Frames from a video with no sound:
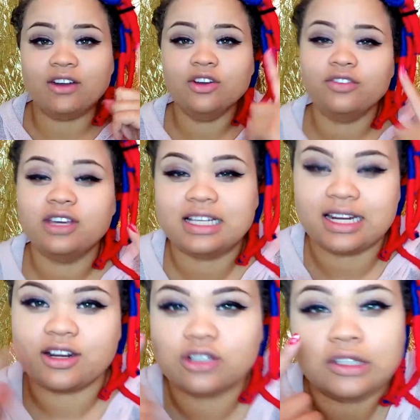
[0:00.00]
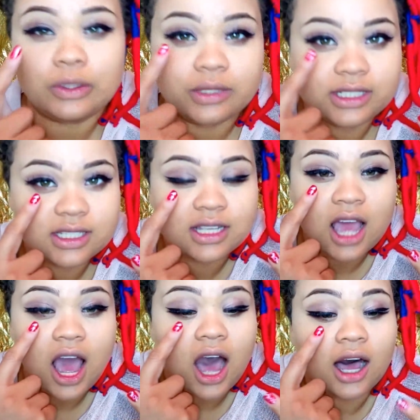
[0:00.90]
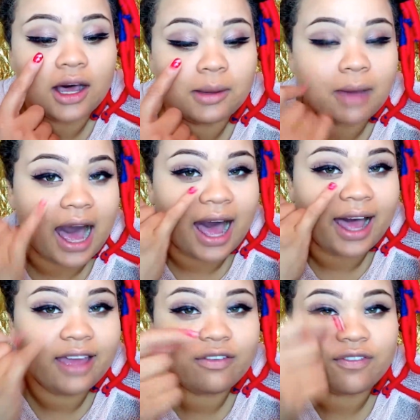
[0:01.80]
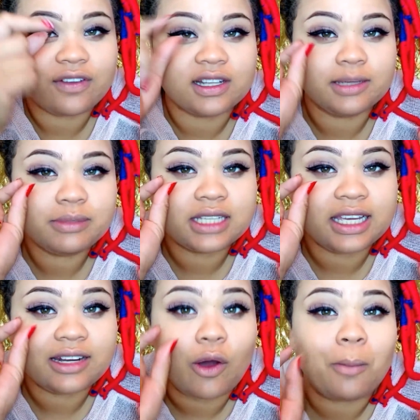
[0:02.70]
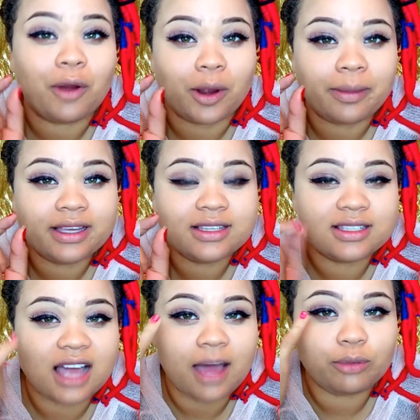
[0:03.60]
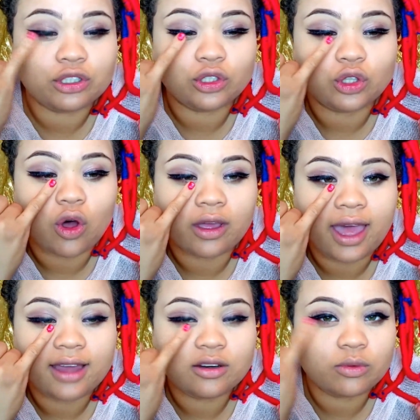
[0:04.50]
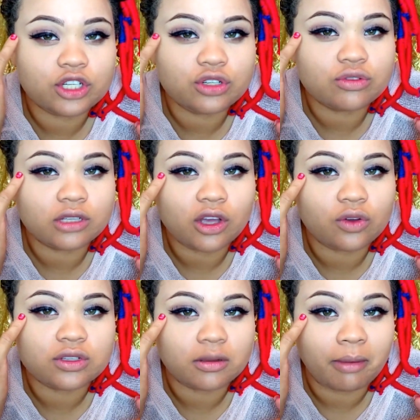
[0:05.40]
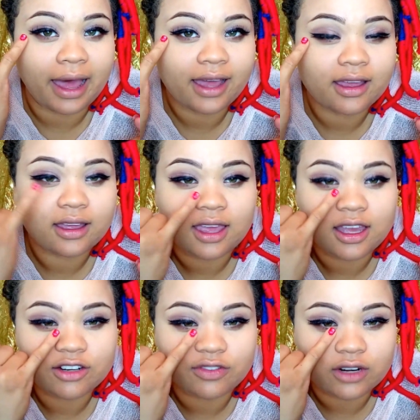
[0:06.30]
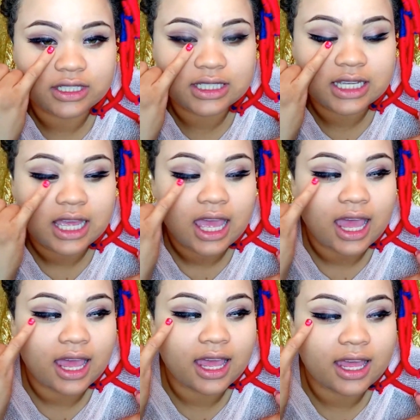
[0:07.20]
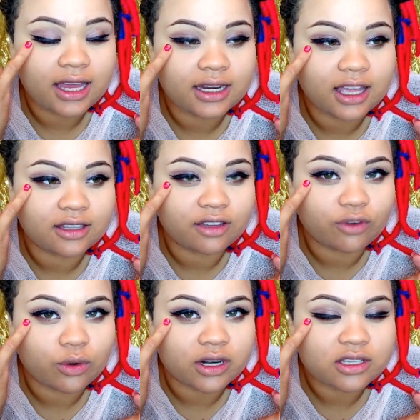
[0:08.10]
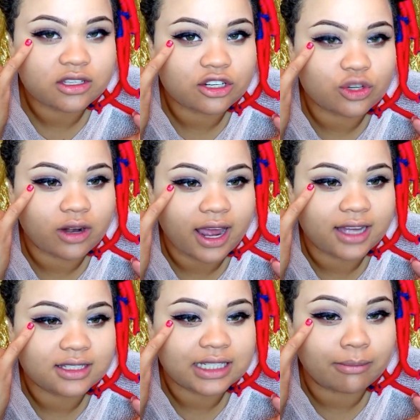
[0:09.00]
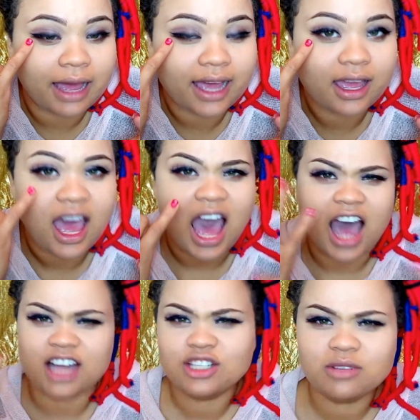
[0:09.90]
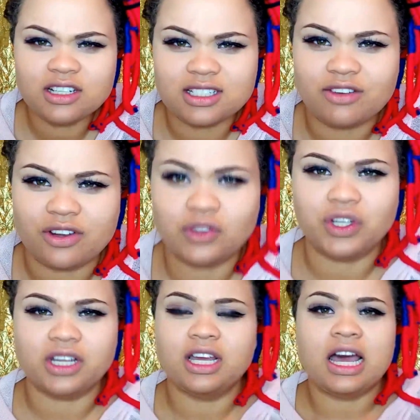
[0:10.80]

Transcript: don't know if you guys can actually notice, I flipped it on purpose. I put the long end, which usually goes to the back in the front, and of course the short end to the back. I just wanted a different look.